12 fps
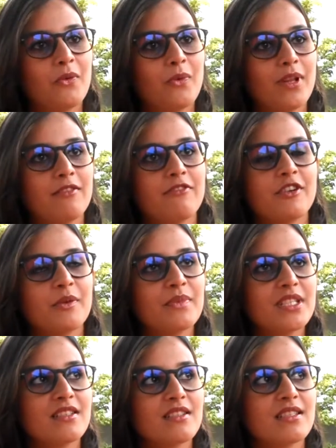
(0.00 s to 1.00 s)
Well, from
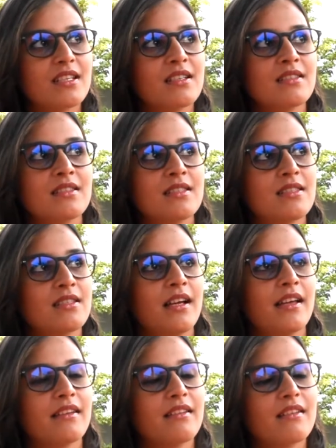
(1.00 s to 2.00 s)
Middlesex, it's
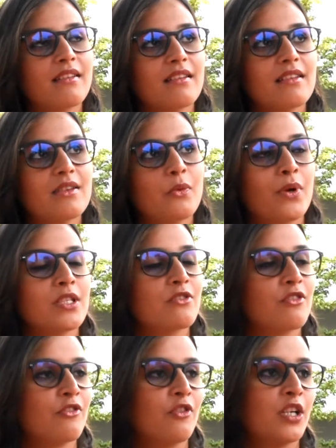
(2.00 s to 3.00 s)
like
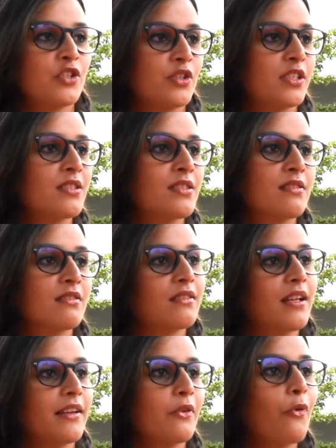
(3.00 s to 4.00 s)
once you're graduated, it's
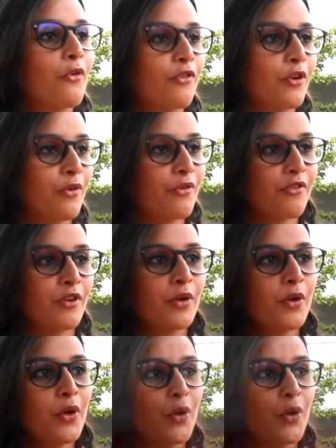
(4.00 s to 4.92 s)
not like over.